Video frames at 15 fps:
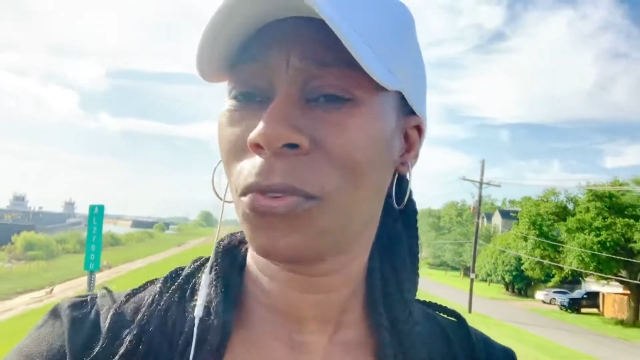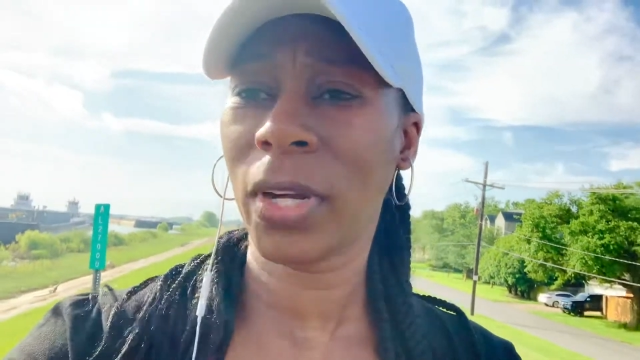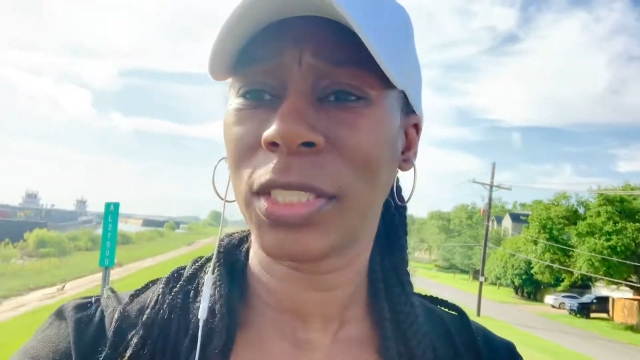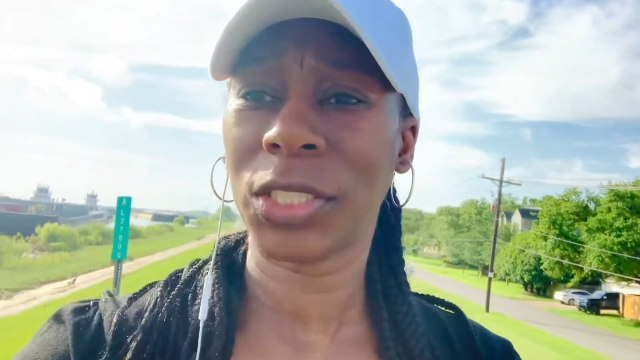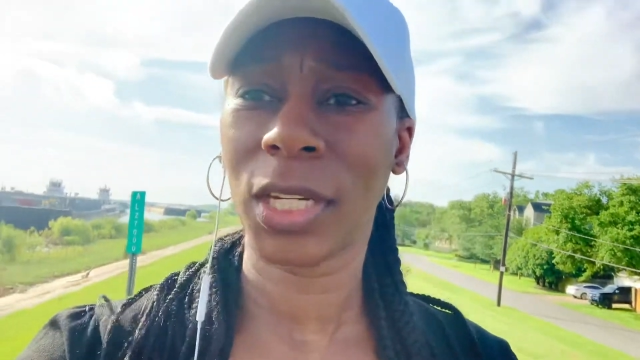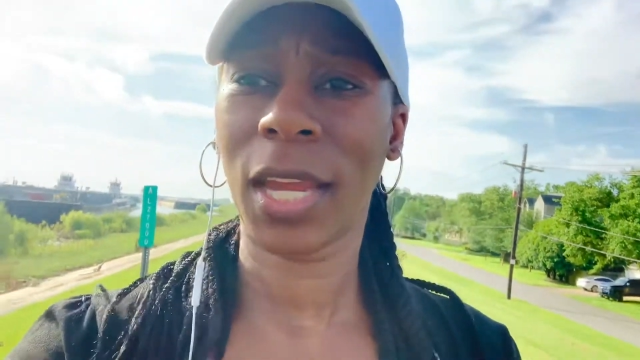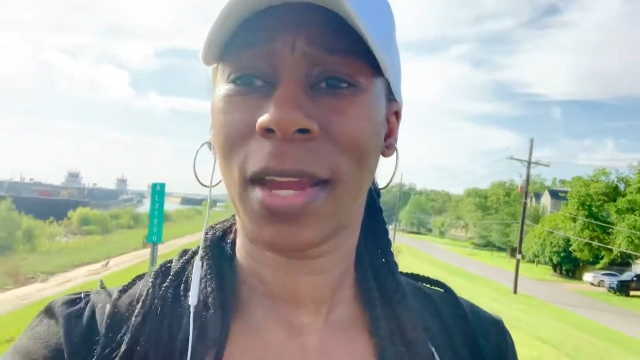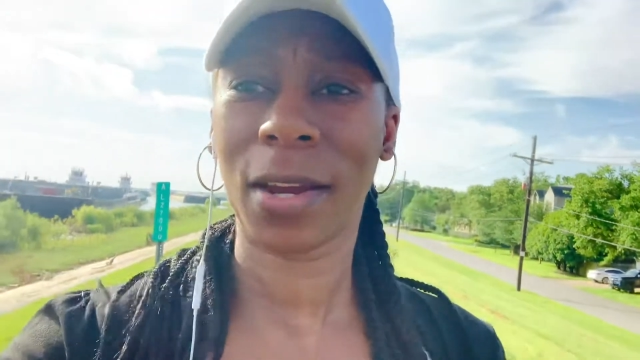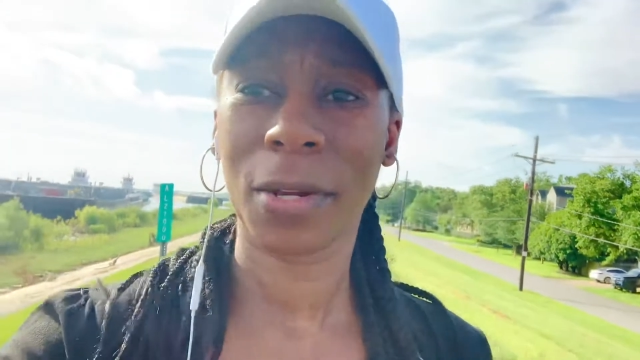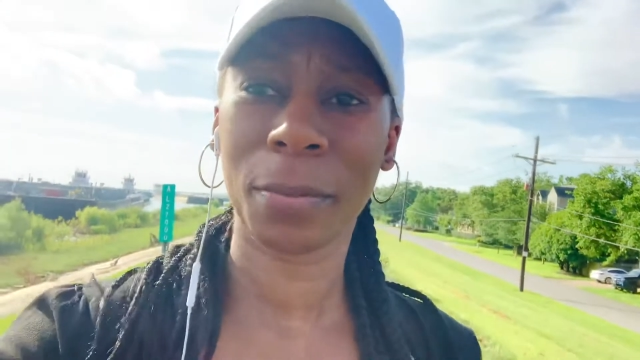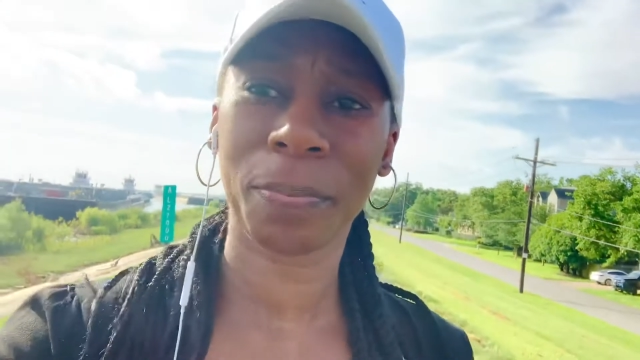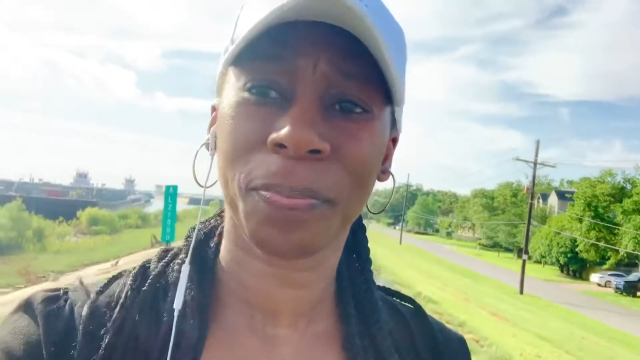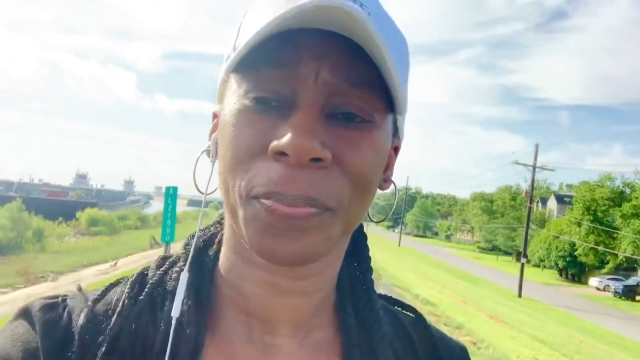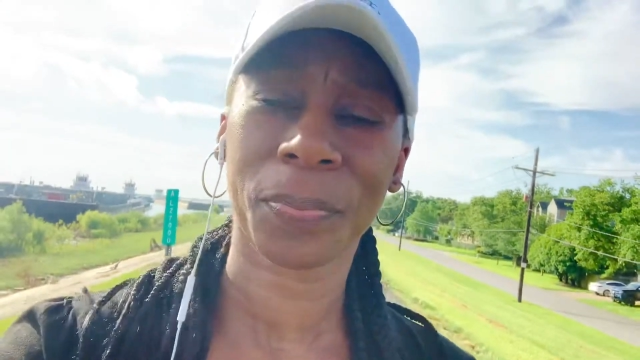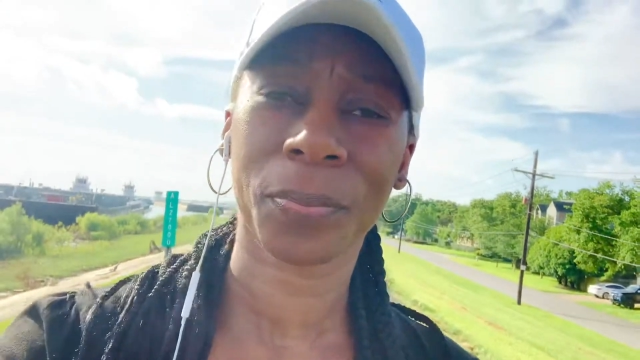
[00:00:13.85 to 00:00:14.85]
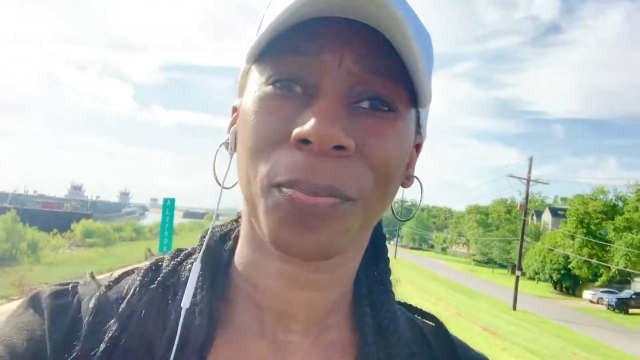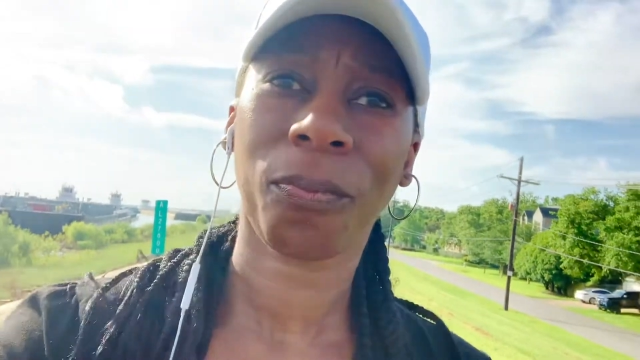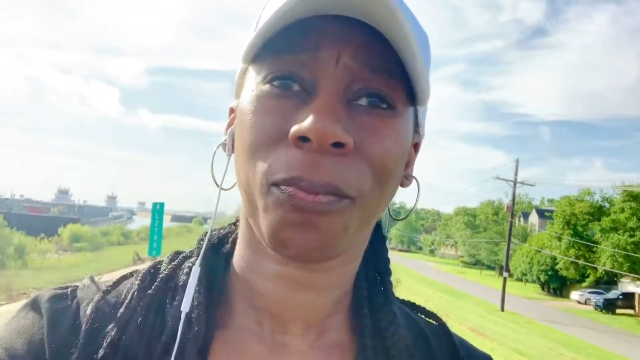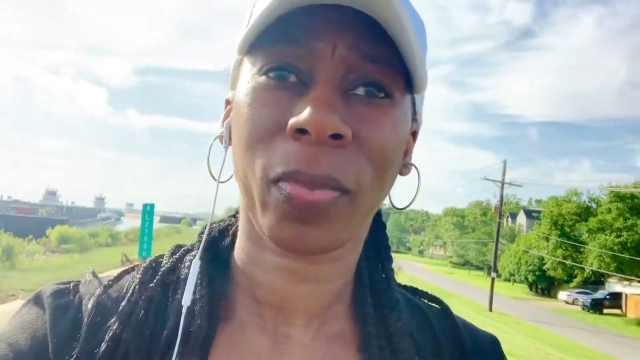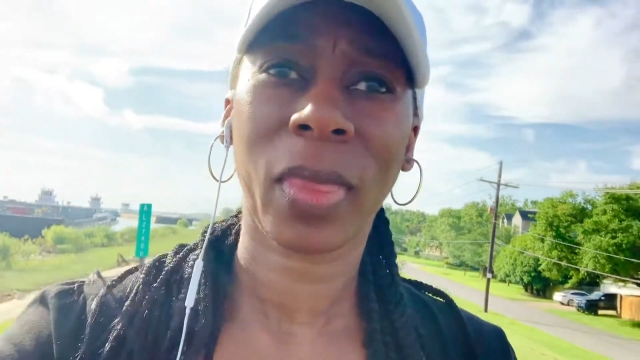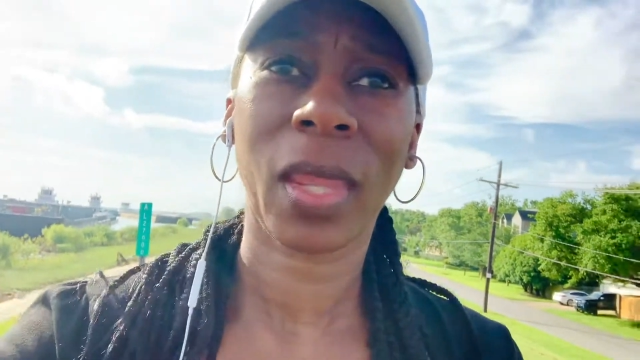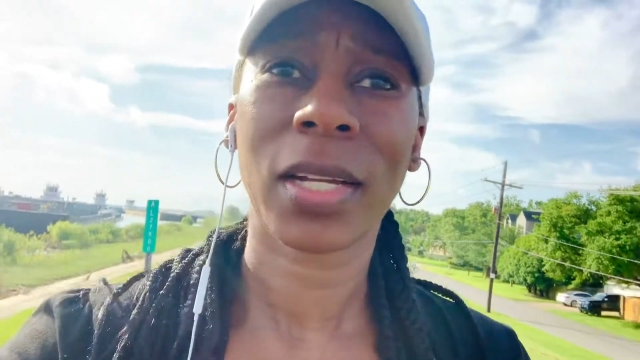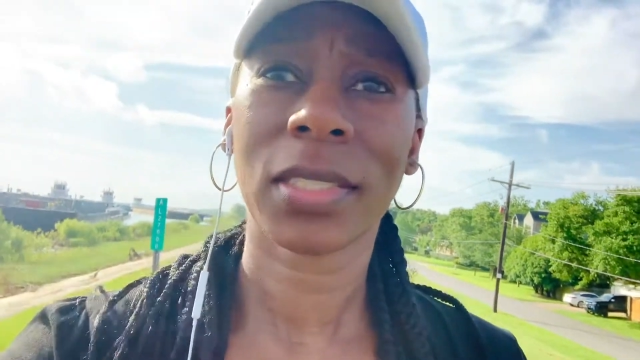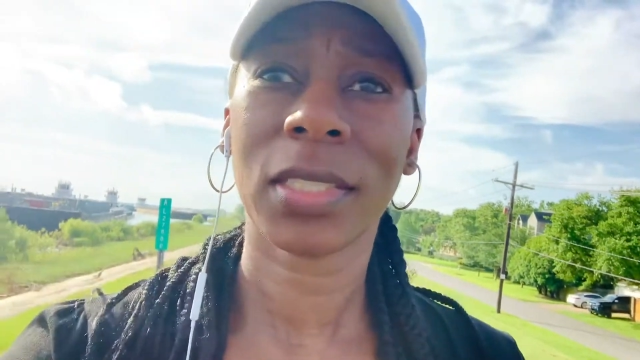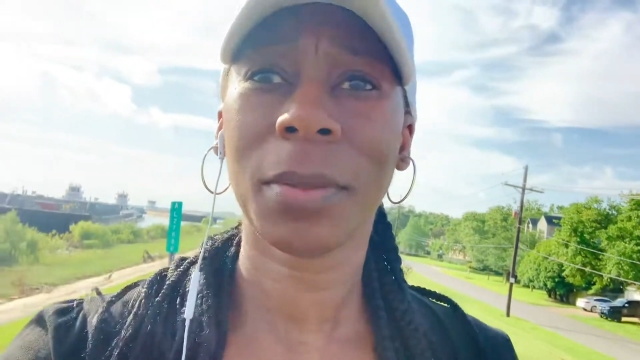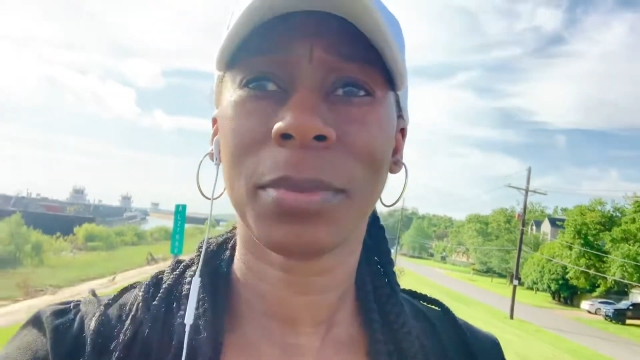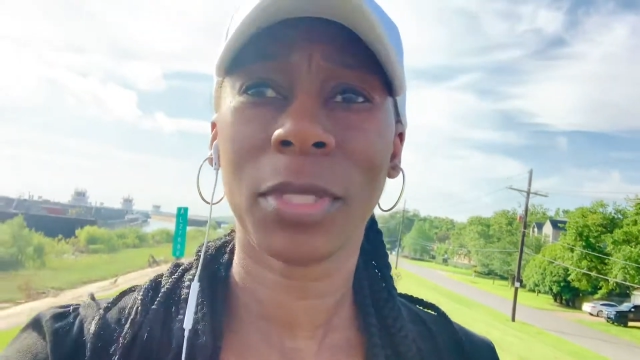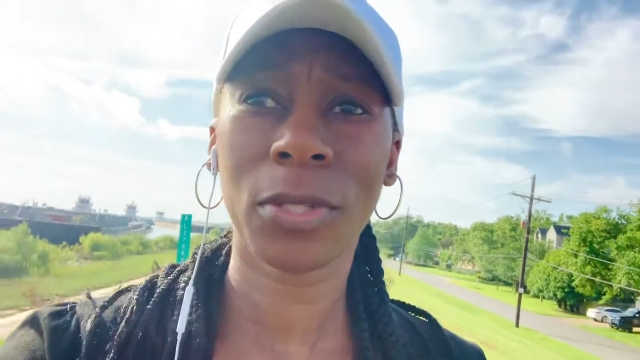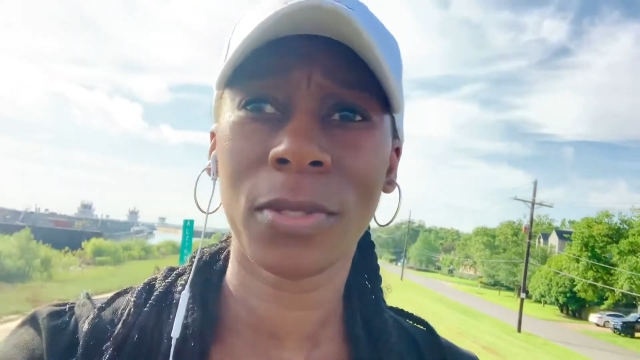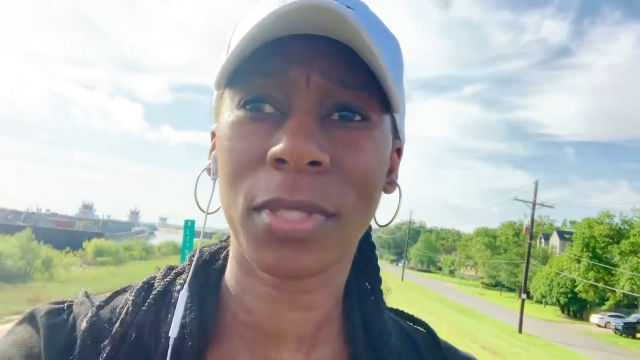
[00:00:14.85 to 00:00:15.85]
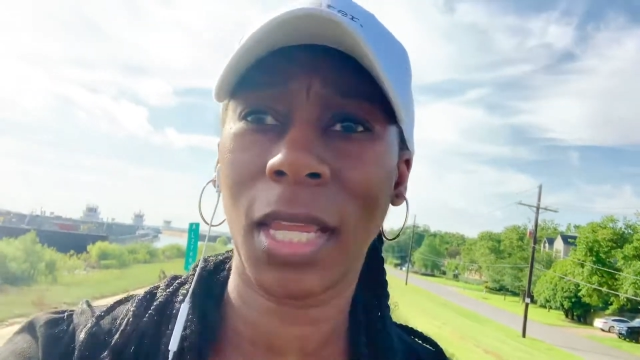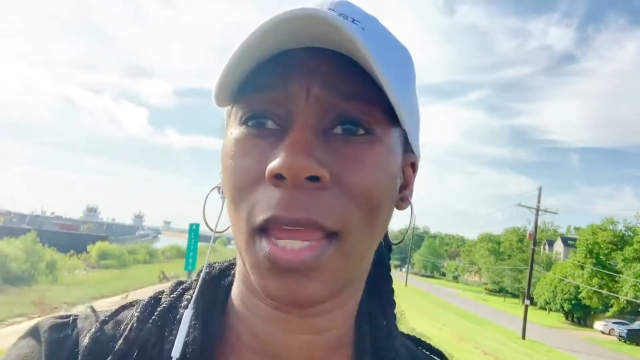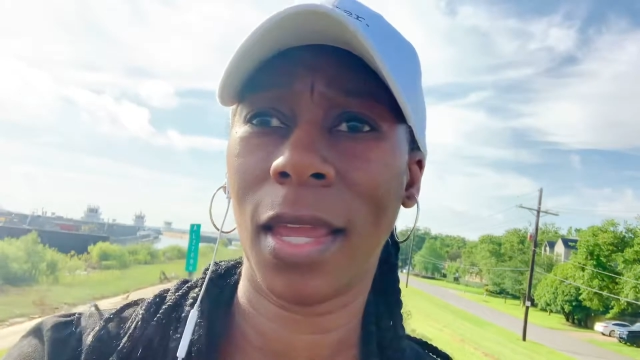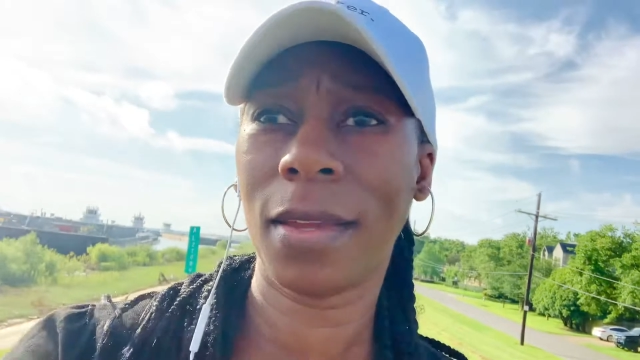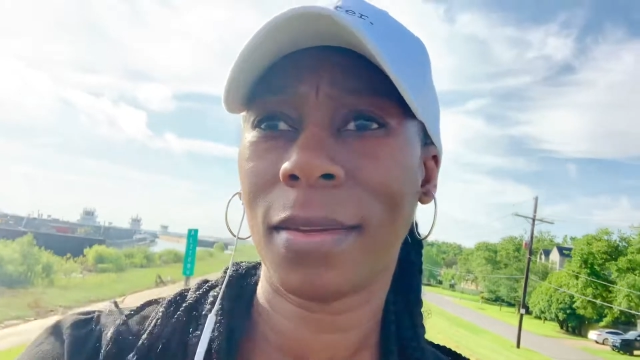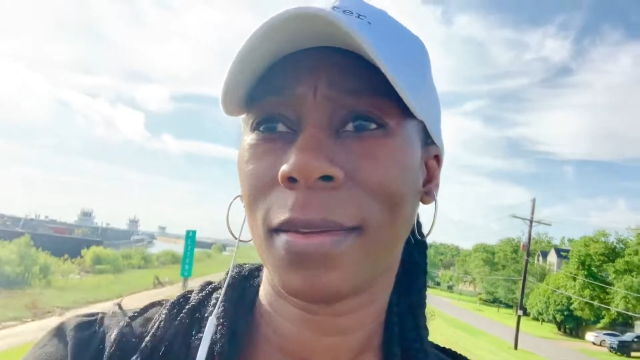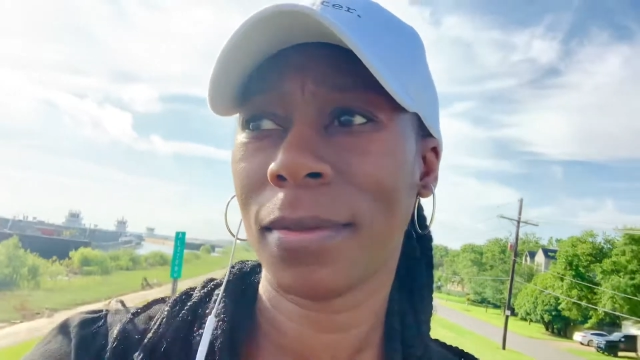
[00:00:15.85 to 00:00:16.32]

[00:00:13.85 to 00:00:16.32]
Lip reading: fresh air. Tip Tuesday.